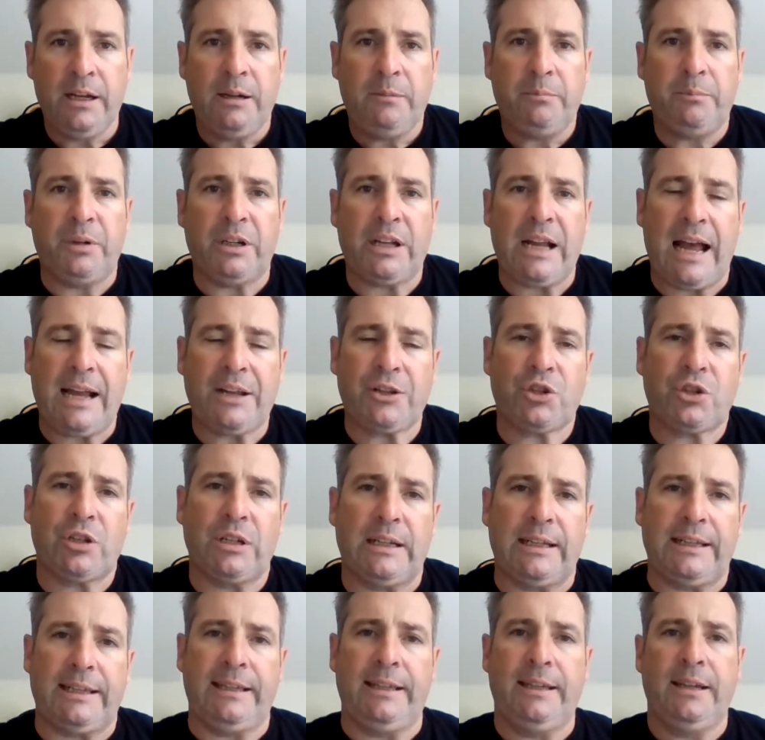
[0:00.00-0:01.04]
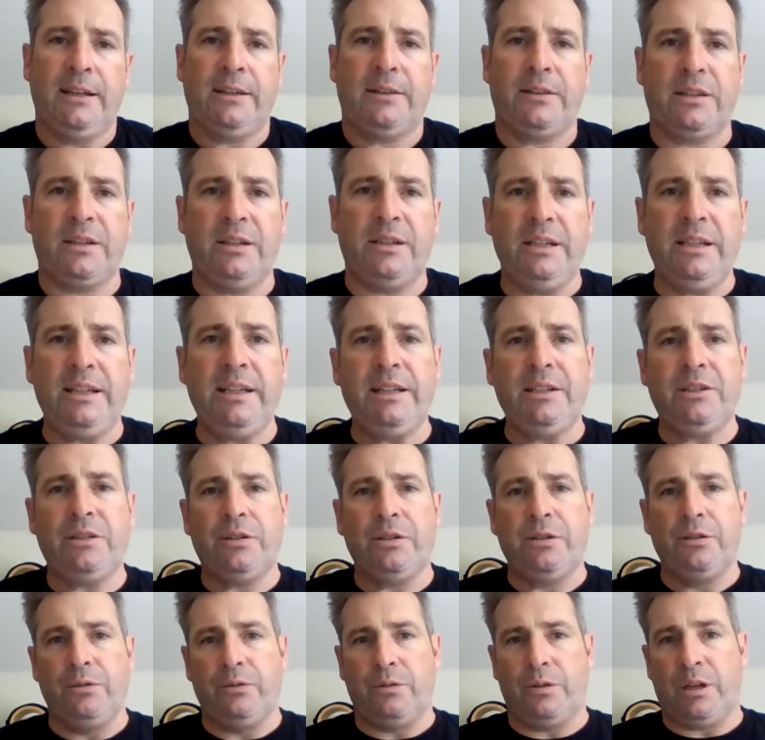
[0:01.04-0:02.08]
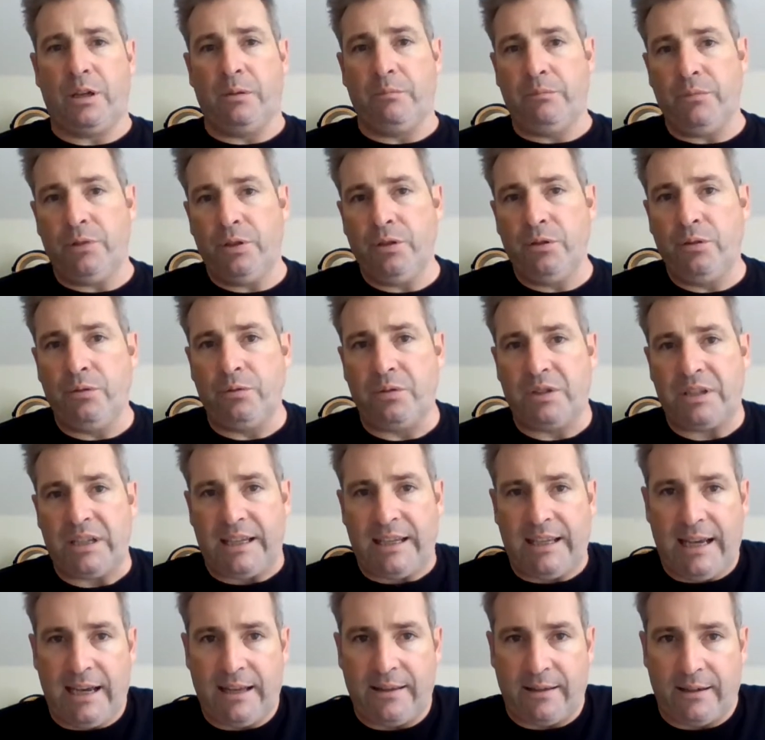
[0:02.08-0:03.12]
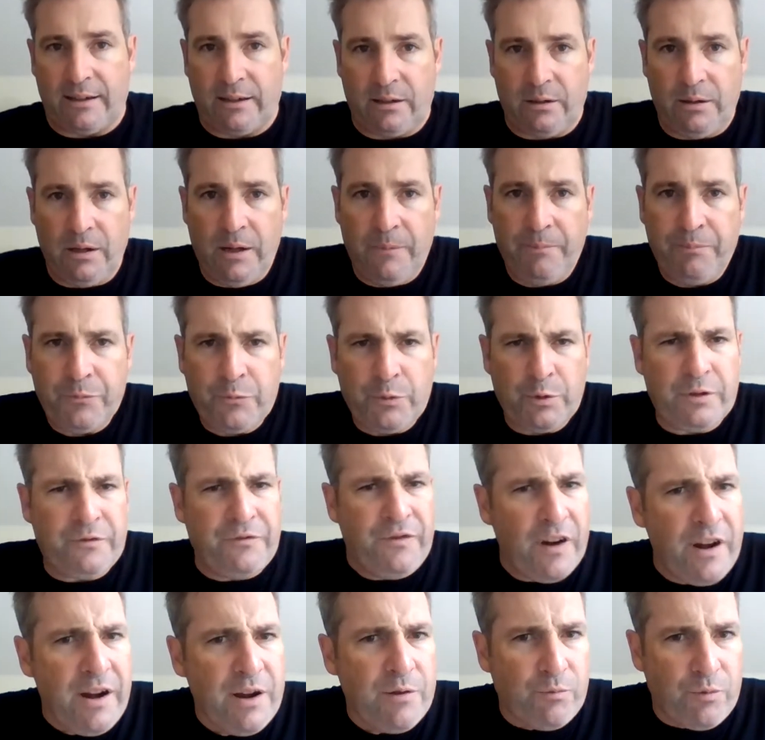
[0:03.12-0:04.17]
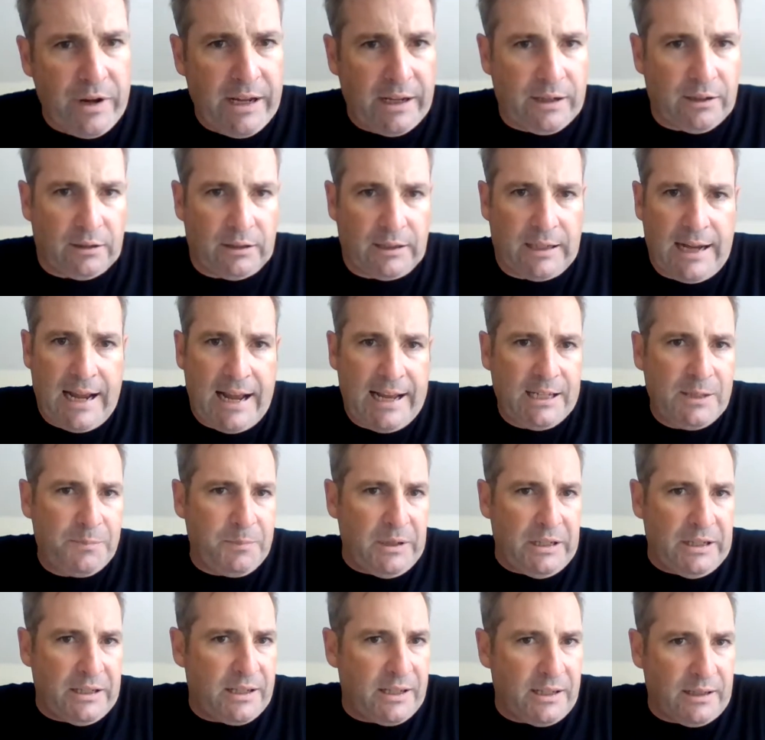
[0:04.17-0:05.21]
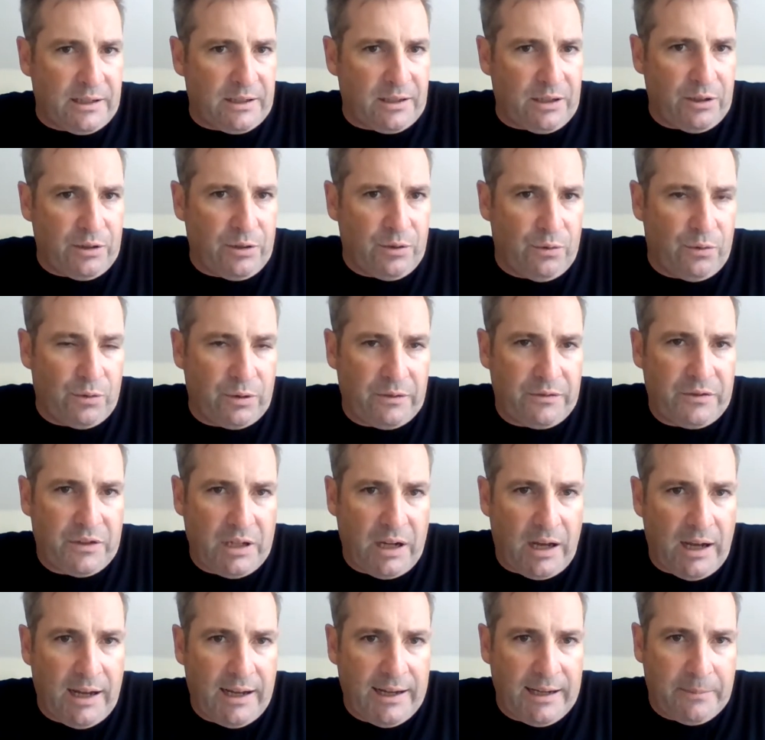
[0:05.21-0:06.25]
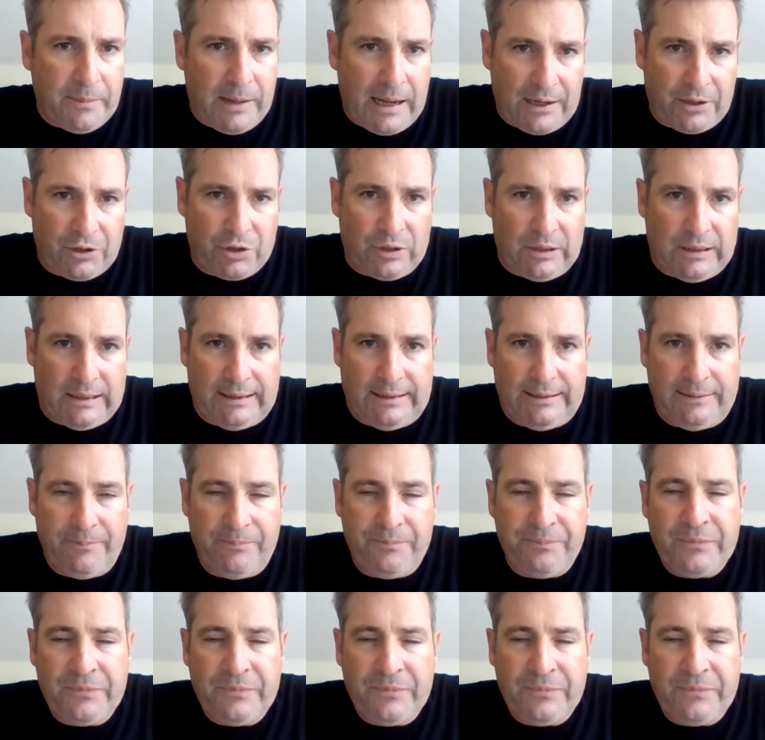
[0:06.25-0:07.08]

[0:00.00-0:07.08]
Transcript: but actually the need to commune together was very real and has been since the dawn of time, actually.